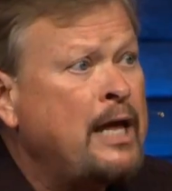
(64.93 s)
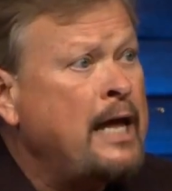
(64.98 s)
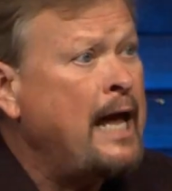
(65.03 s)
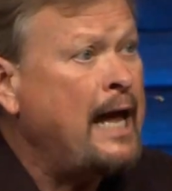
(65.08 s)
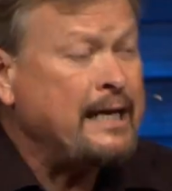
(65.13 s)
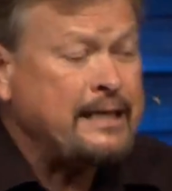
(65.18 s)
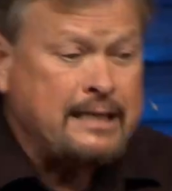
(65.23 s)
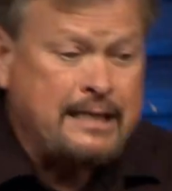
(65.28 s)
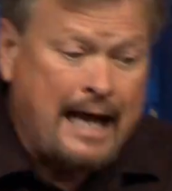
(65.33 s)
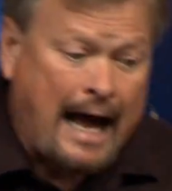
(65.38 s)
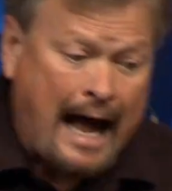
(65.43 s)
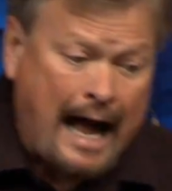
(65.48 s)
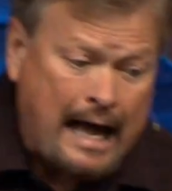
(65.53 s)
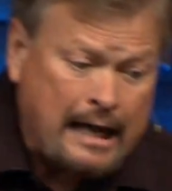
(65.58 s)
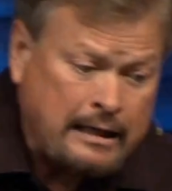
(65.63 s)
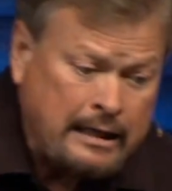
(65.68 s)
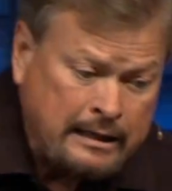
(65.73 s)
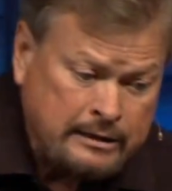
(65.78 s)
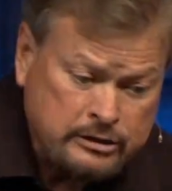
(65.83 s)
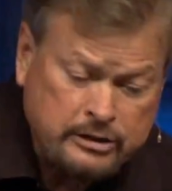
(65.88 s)
And
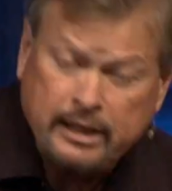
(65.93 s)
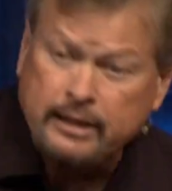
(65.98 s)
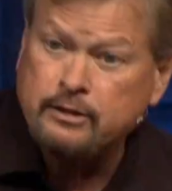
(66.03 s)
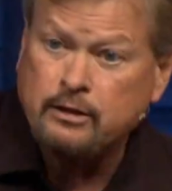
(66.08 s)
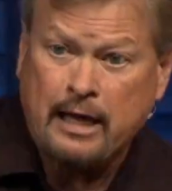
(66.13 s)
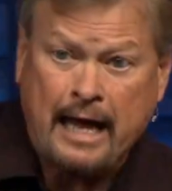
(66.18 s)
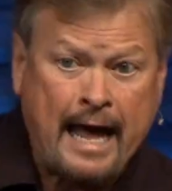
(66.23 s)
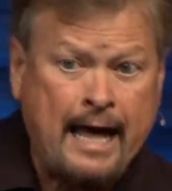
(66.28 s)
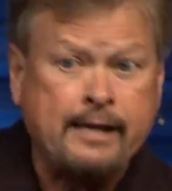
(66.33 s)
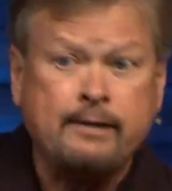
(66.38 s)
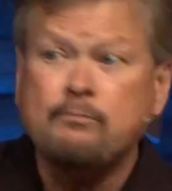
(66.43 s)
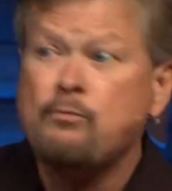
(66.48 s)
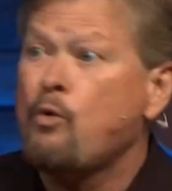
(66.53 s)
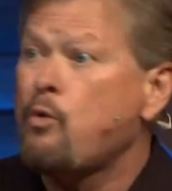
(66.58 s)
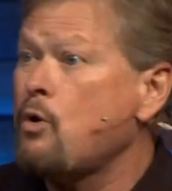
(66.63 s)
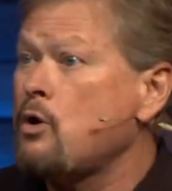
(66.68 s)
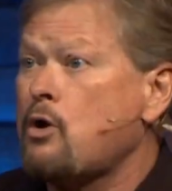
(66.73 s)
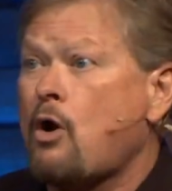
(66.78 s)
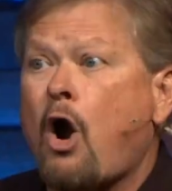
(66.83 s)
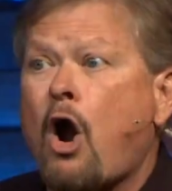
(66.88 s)
God said, Adam,
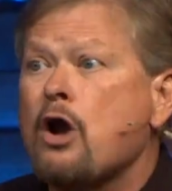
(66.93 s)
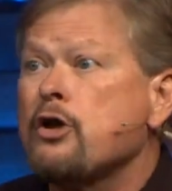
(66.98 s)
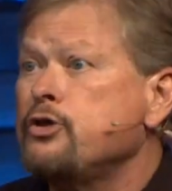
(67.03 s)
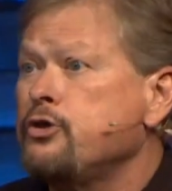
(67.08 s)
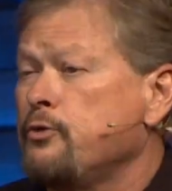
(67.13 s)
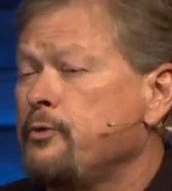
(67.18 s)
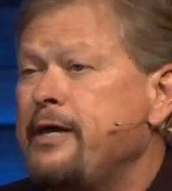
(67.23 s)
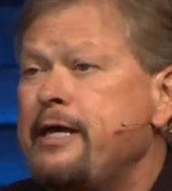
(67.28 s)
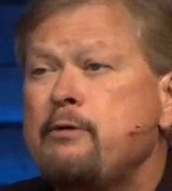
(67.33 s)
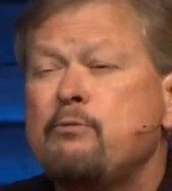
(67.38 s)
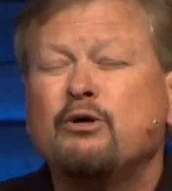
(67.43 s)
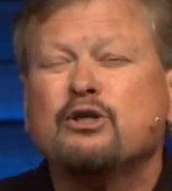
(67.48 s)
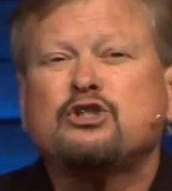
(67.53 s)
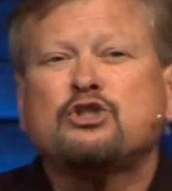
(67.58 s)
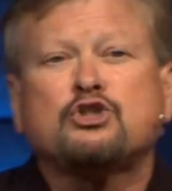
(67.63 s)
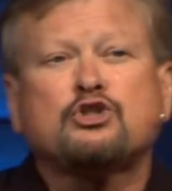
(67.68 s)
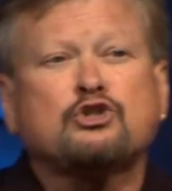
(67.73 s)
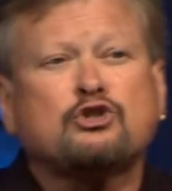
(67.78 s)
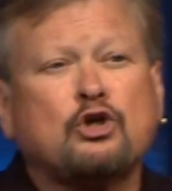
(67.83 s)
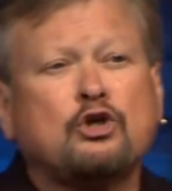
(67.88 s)
where are you? He was
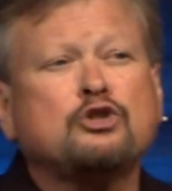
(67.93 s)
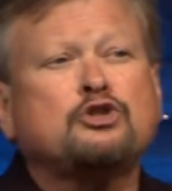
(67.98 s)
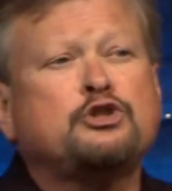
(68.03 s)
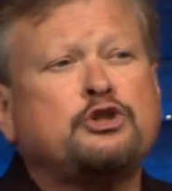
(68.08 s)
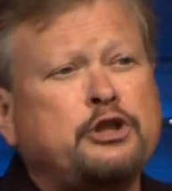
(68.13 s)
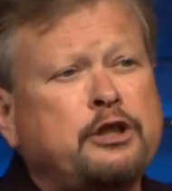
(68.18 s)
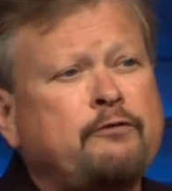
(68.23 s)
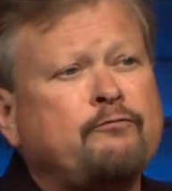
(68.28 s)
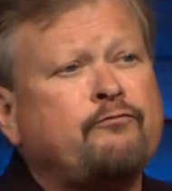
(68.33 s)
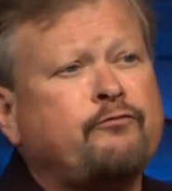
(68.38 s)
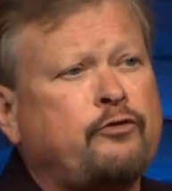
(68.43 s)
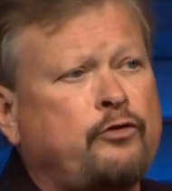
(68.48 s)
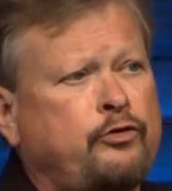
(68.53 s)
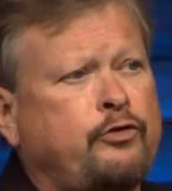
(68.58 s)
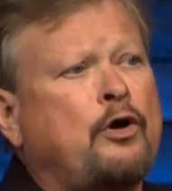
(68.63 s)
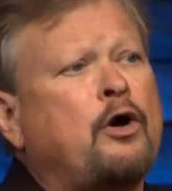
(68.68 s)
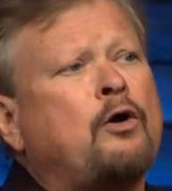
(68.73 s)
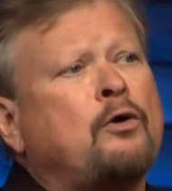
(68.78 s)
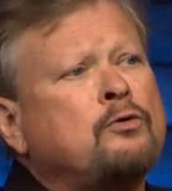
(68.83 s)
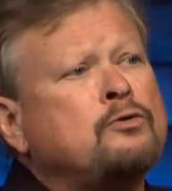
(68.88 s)
searching for
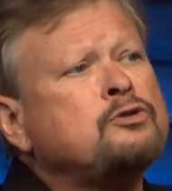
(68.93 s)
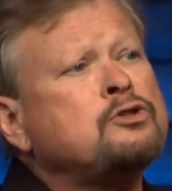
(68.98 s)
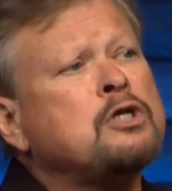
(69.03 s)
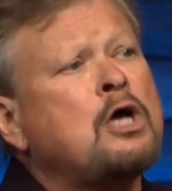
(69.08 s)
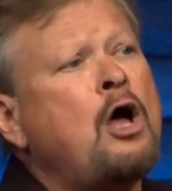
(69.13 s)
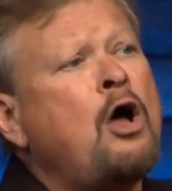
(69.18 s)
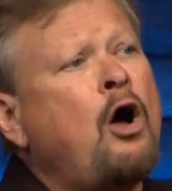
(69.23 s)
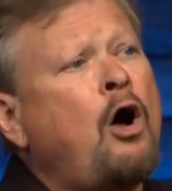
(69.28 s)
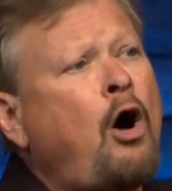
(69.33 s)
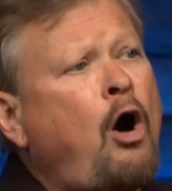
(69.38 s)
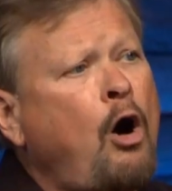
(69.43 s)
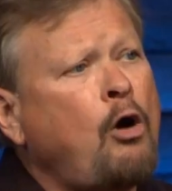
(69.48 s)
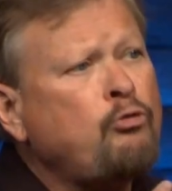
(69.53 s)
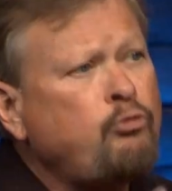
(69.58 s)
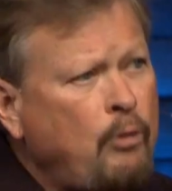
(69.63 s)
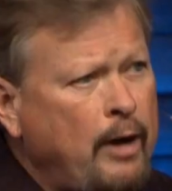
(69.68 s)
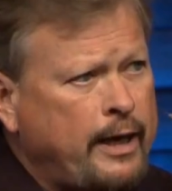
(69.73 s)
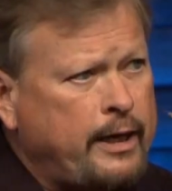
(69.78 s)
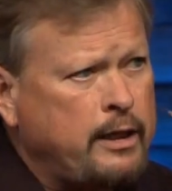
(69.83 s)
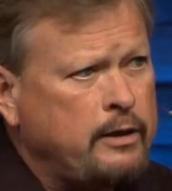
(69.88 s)
those
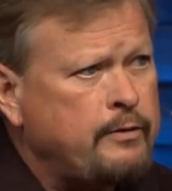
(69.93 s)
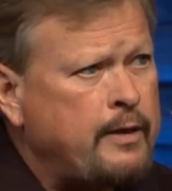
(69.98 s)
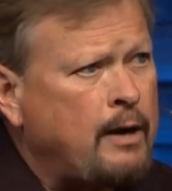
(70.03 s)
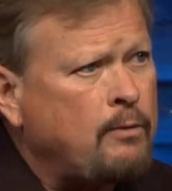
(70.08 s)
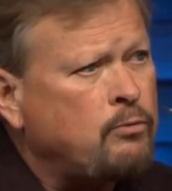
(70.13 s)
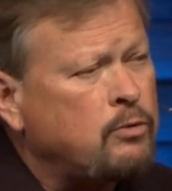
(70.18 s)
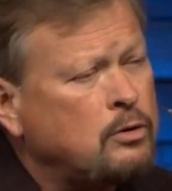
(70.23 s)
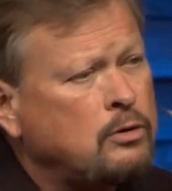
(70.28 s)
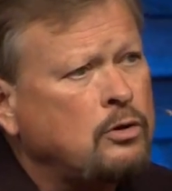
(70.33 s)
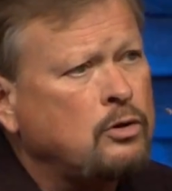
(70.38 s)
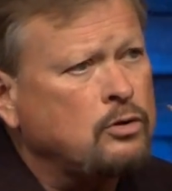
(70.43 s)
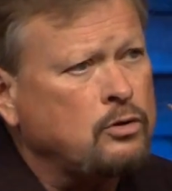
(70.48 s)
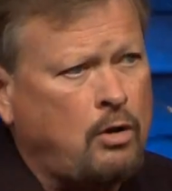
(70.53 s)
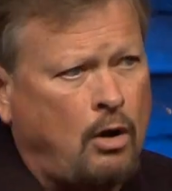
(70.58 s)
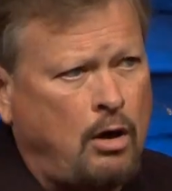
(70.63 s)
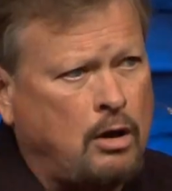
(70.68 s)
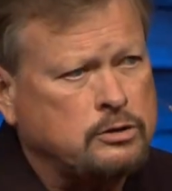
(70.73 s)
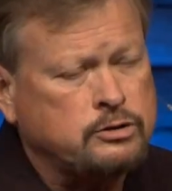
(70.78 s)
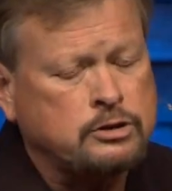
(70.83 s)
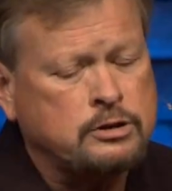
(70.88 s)
already that were
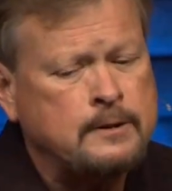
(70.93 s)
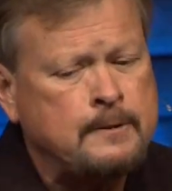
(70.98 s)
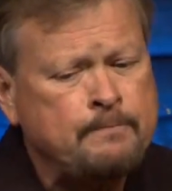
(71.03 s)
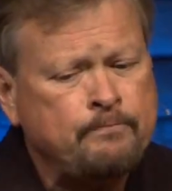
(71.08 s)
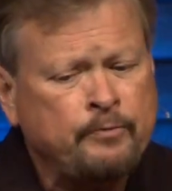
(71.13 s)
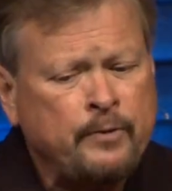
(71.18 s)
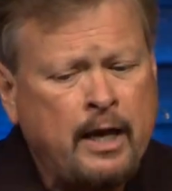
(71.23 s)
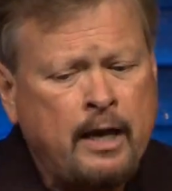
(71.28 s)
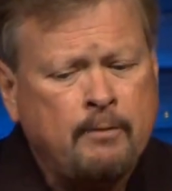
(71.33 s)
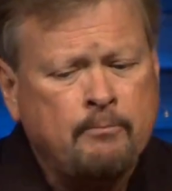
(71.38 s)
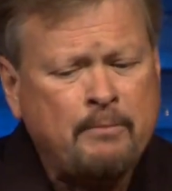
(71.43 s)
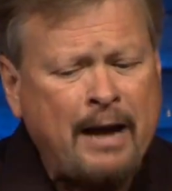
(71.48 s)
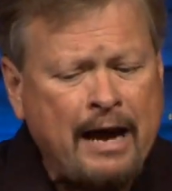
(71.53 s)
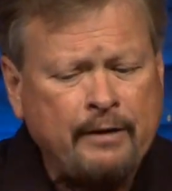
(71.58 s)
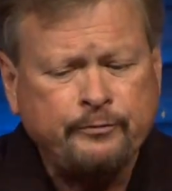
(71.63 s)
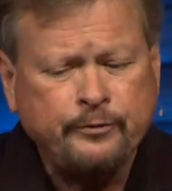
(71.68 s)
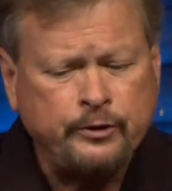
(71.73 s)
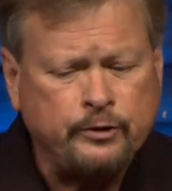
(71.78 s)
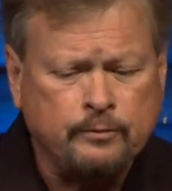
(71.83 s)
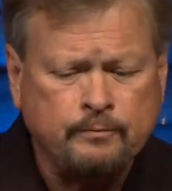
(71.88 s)
lost.
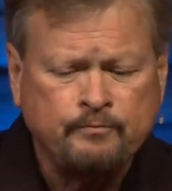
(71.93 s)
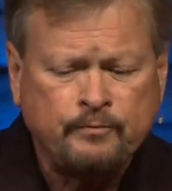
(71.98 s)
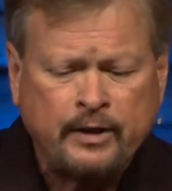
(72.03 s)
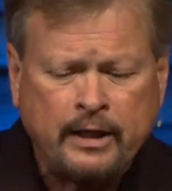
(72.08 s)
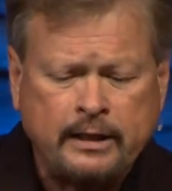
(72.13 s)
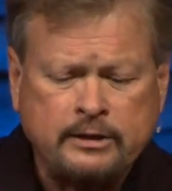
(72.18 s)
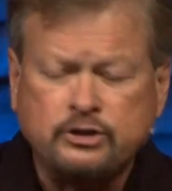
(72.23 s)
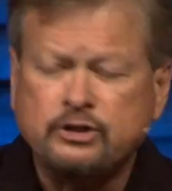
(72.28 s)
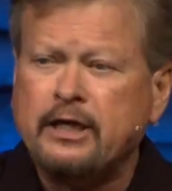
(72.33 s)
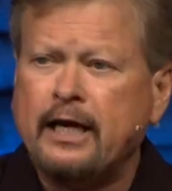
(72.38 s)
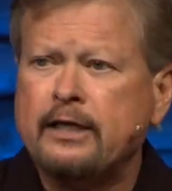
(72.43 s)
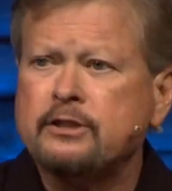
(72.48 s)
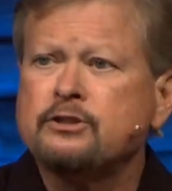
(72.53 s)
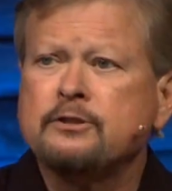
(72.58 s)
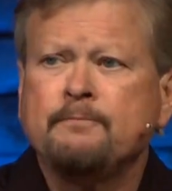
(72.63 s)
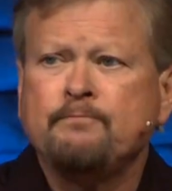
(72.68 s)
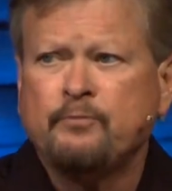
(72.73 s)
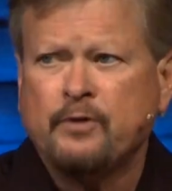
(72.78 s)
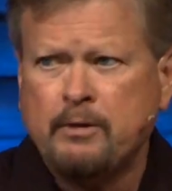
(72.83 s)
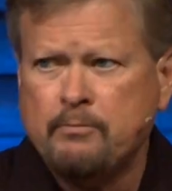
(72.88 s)
Matthew, it
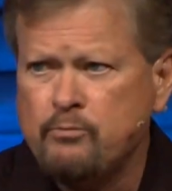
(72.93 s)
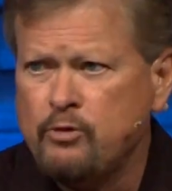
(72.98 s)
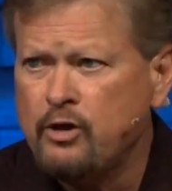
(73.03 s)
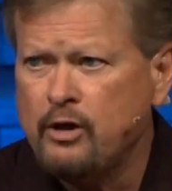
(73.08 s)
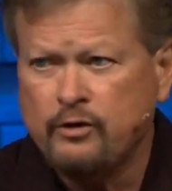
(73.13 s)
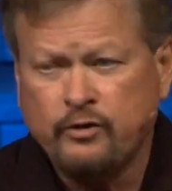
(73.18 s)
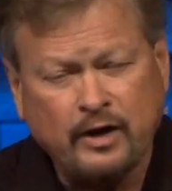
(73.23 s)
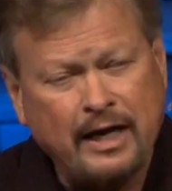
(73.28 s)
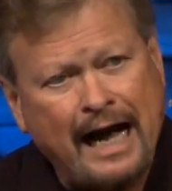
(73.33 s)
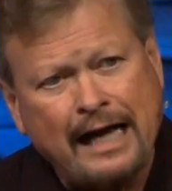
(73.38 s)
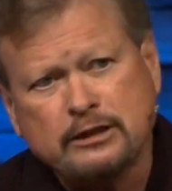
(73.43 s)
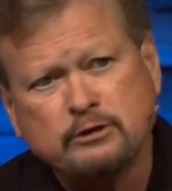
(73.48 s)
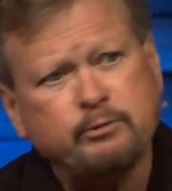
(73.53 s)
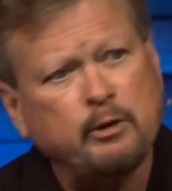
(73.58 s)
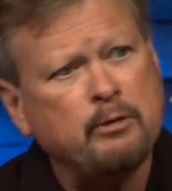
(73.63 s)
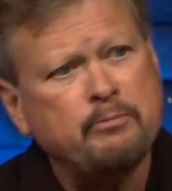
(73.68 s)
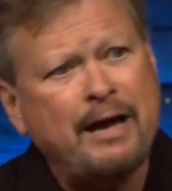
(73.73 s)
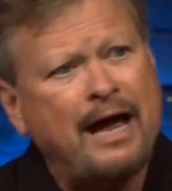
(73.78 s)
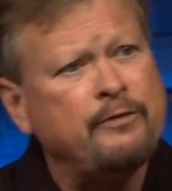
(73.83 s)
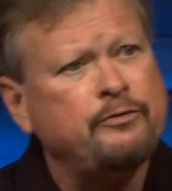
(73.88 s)
says, in the
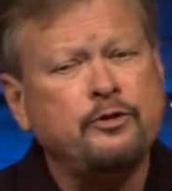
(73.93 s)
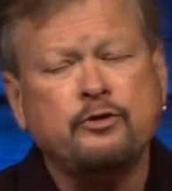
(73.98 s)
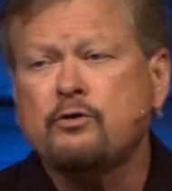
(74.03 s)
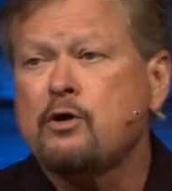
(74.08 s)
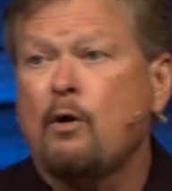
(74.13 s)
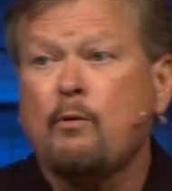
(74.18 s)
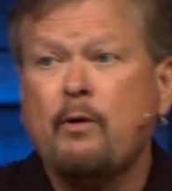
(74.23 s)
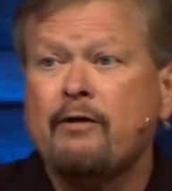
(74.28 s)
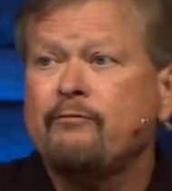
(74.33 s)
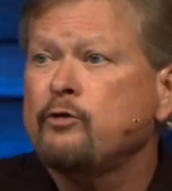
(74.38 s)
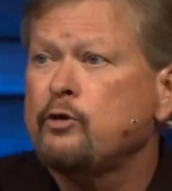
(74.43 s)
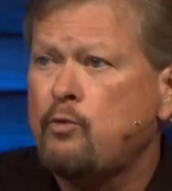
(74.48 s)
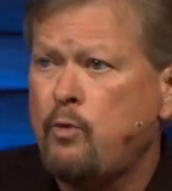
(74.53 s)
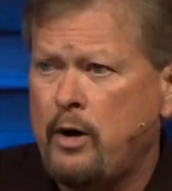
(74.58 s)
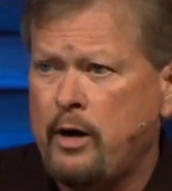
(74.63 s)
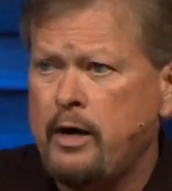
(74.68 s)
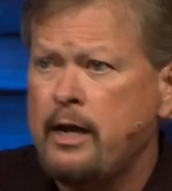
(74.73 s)
Gospel of Matthew, go everywhere.